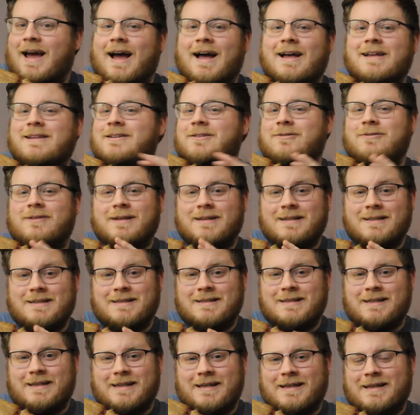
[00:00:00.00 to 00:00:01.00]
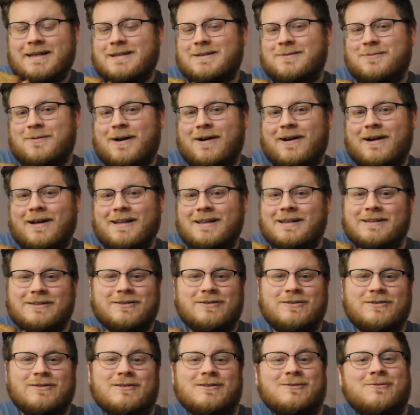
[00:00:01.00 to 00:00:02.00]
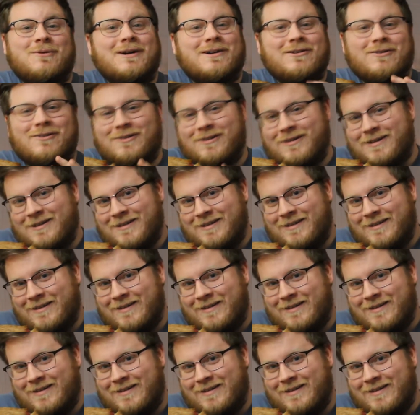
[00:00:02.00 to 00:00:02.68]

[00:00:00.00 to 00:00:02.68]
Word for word: As you can see, he is wearing a little sweater